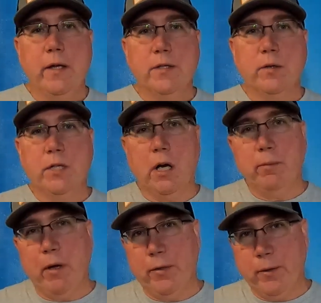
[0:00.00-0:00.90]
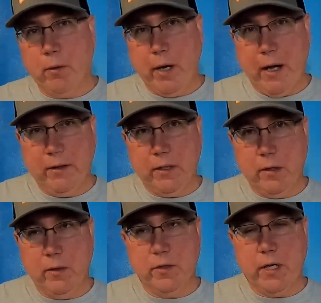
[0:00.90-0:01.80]
So he talked about throwing it out
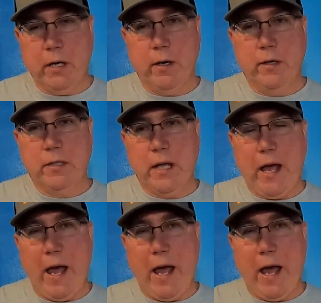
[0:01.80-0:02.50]
there in those areas